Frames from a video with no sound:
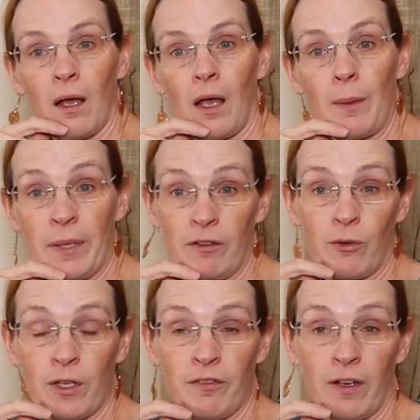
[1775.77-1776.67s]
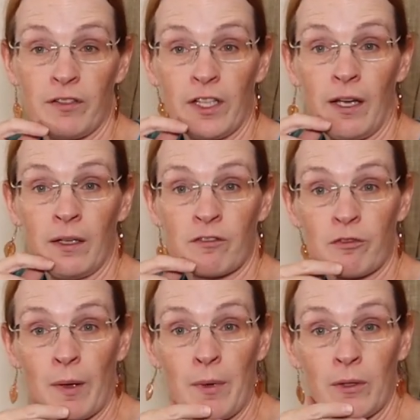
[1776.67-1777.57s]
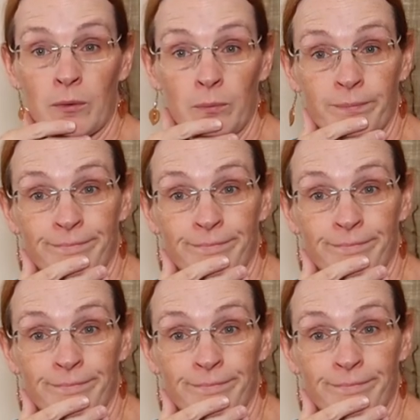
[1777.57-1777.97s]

I paid 45 Canadian for my boat.